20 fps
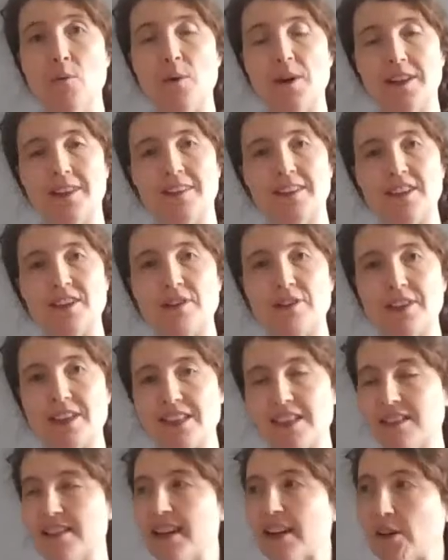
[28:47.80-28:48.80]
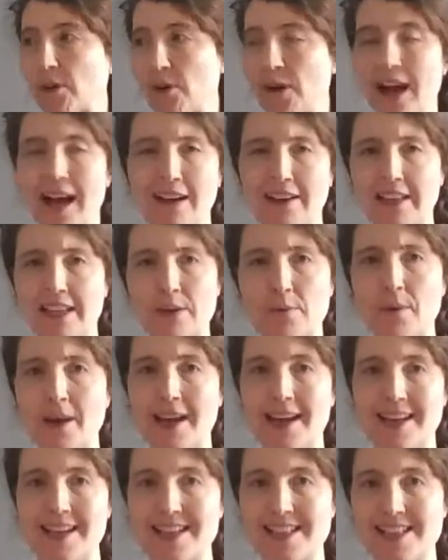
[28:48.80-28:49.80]
with, you know, these narrow
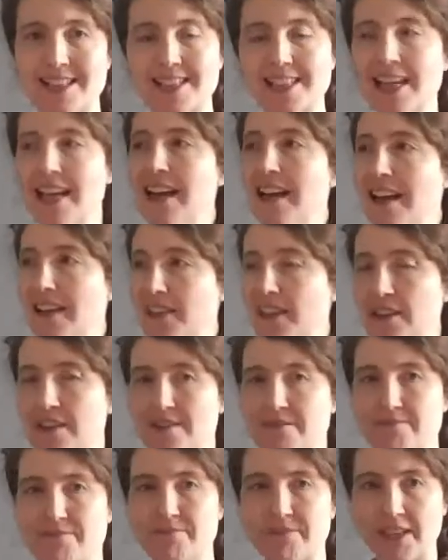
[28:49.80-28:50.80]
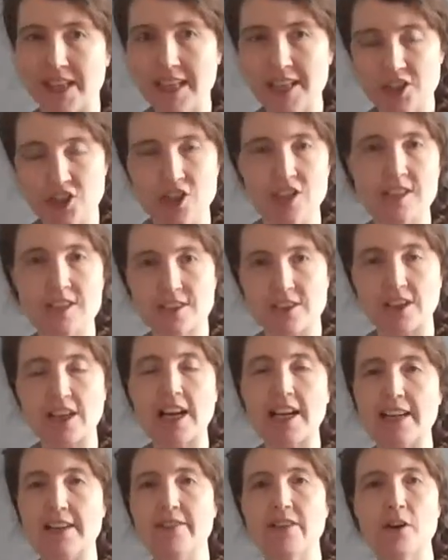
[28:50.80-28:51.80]
alleyways. The kitchens are
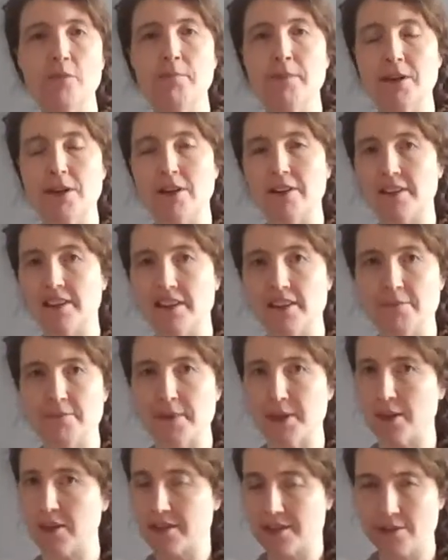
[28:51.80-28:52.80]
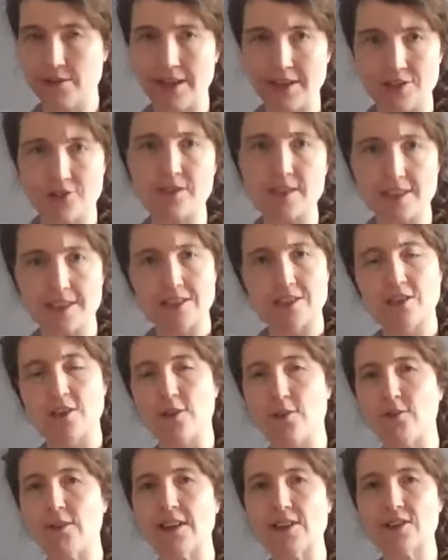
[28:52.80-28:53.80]
kind of open onto them, but also entrances
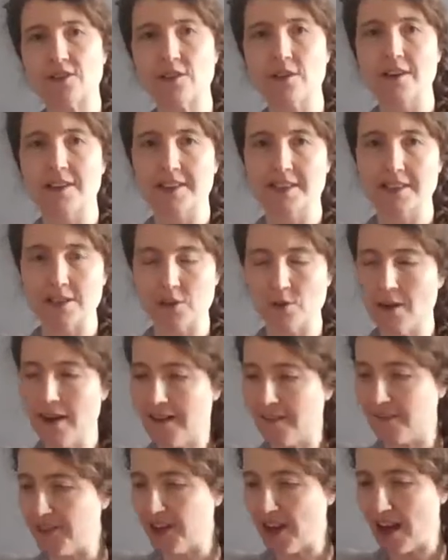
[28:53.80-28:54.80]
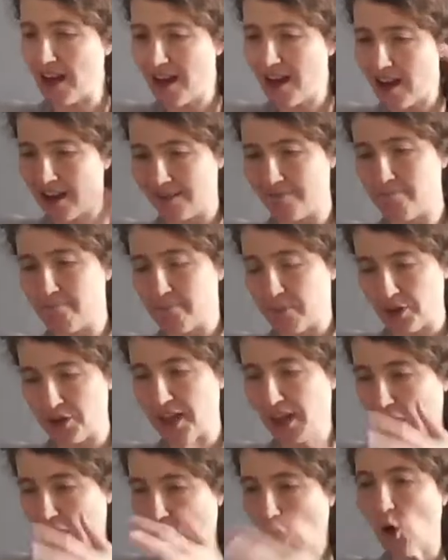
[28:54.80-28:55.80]
to the restaurants. And you have the hot
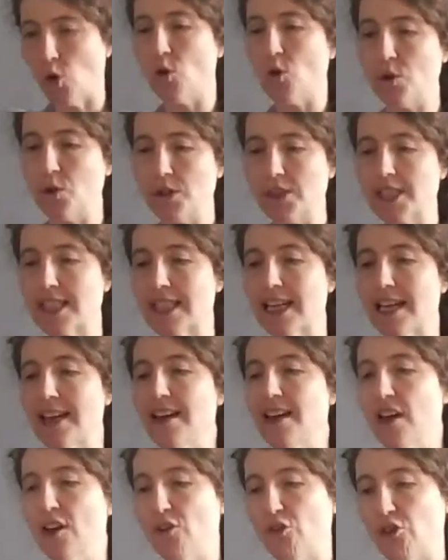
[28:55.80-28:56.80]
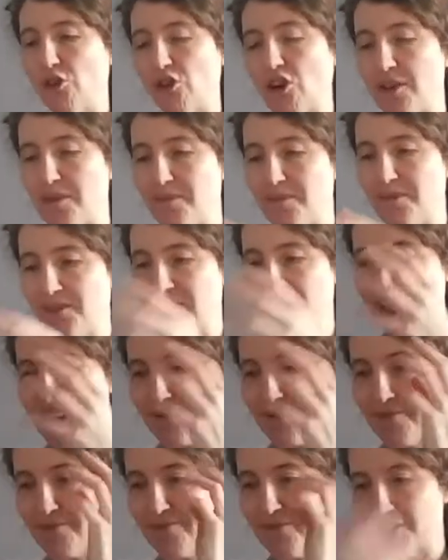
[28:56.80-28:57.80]
burning coals from
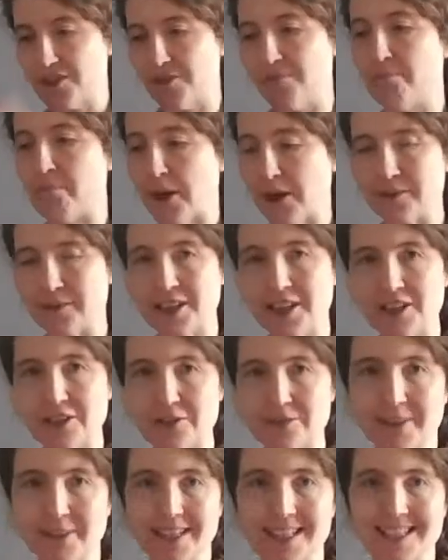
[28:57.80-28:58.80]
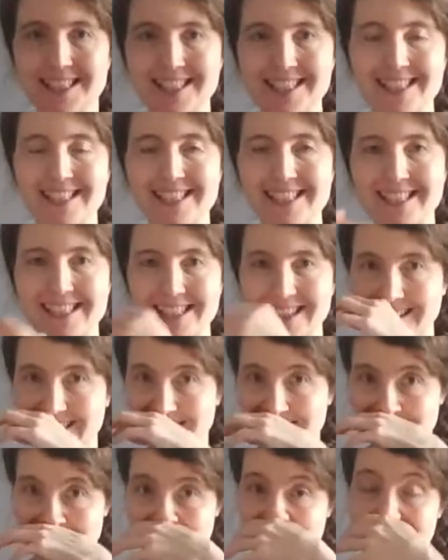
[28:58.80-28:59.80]
the barbecue places
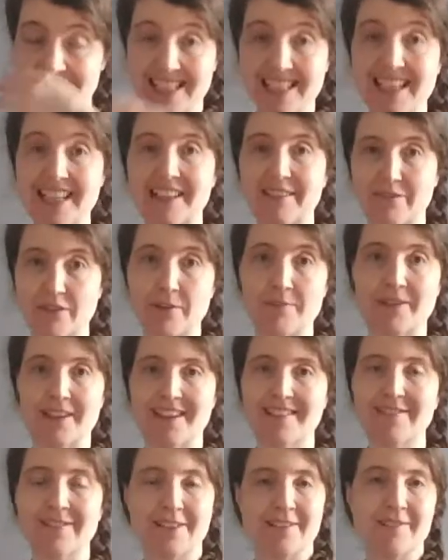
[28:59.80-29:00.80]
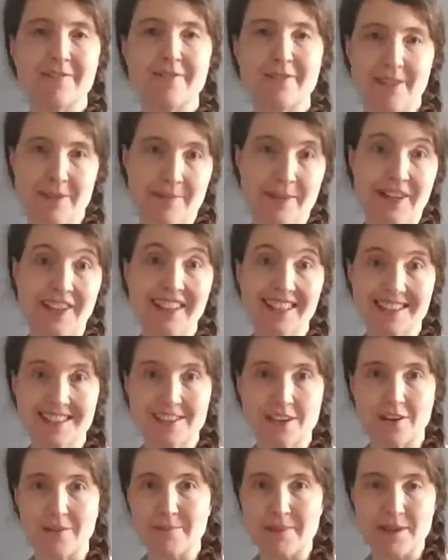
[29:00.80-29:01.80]
sitting from what the
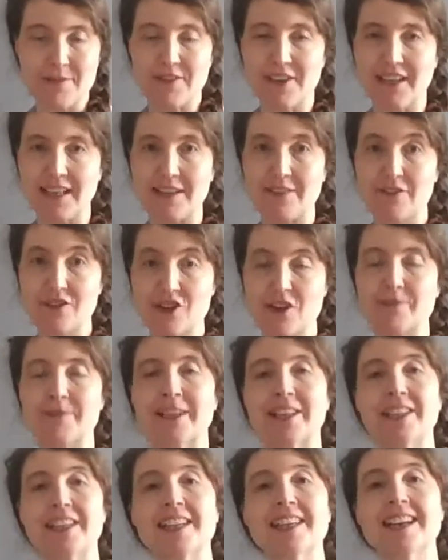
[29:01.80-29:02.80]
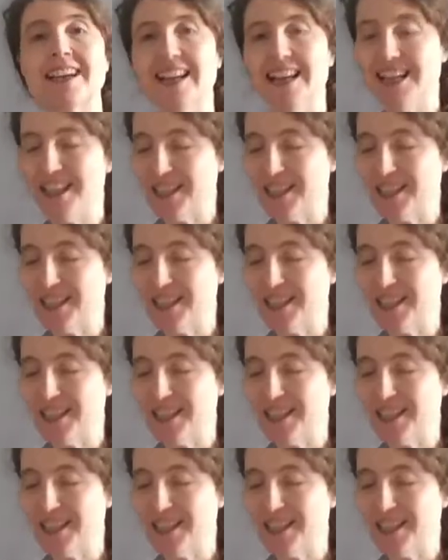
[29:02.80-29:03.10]
Americans call beef and leaf, charmingly.